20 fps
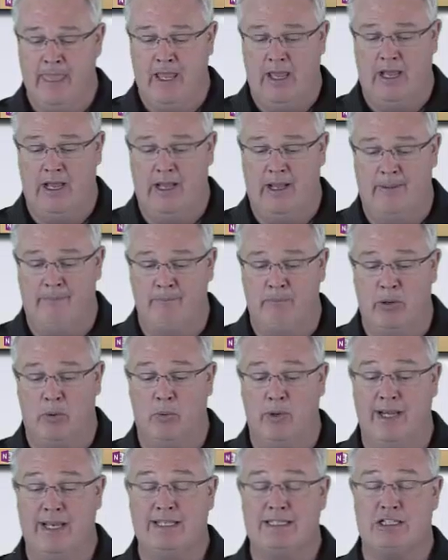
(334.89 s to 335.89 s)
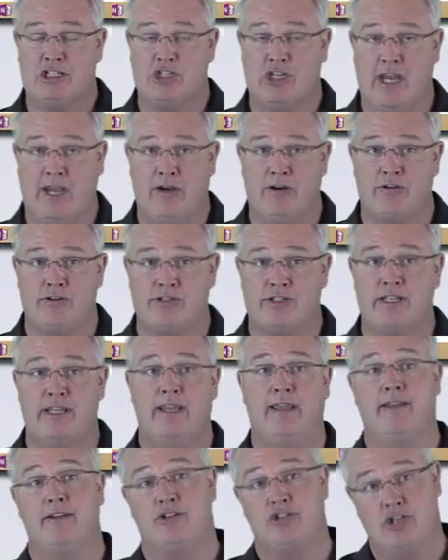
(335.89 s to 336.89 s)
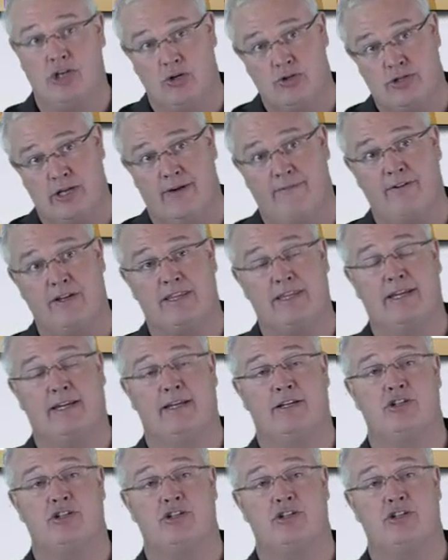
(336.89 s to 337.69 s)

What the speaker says: But when it shares everything.